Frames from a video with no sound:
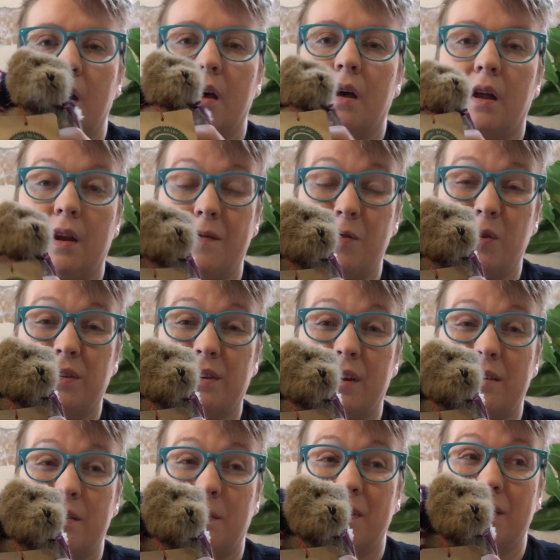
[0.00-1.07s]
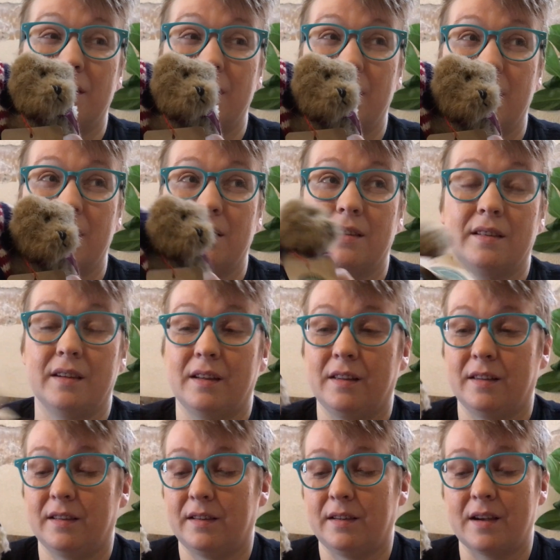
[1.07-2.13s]
And even though these guys have been sitting
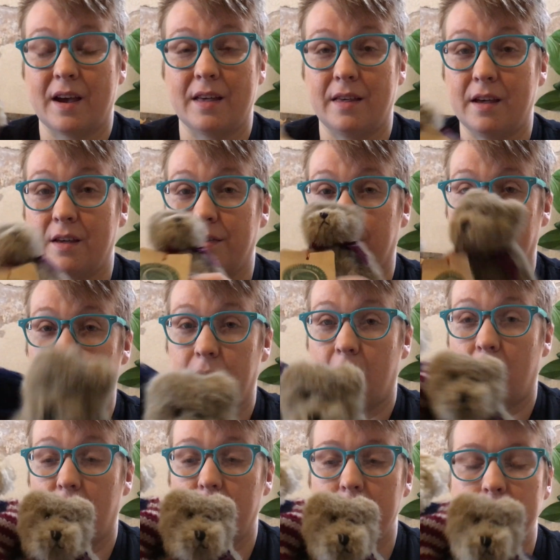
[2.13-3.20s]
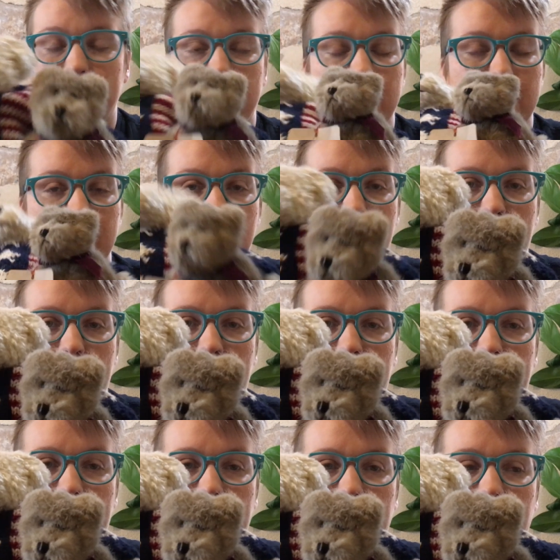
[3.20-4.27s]
since, I think, the fall,
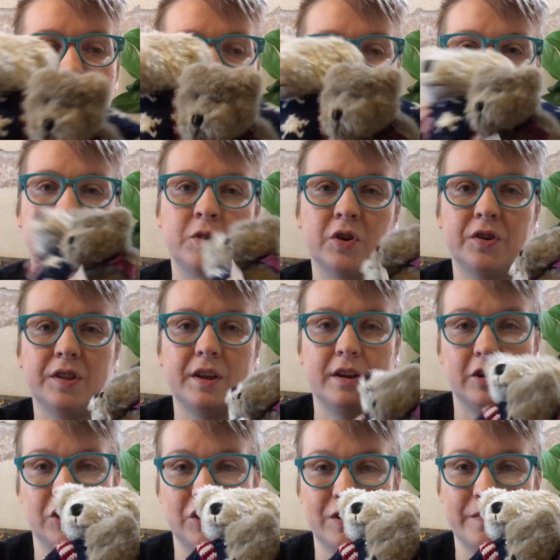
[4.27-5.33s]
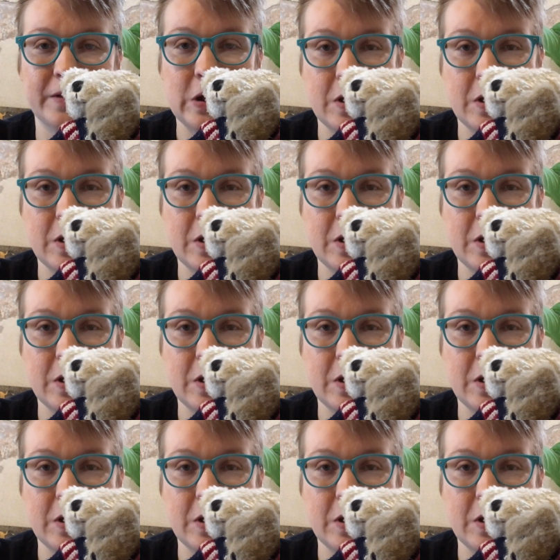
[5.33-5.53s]
they sold with just the addition of their